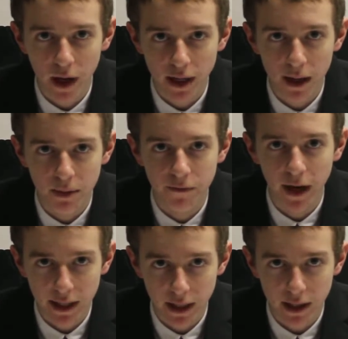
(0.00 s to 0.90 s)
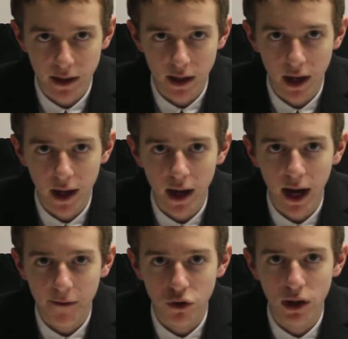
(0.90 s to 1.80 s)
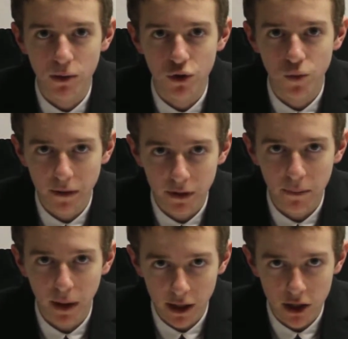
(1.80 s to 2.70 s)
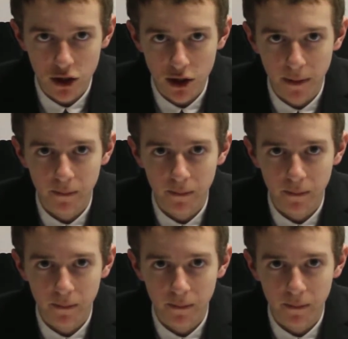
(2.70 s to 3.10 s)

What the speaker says: right had been violated after he was swiftly punished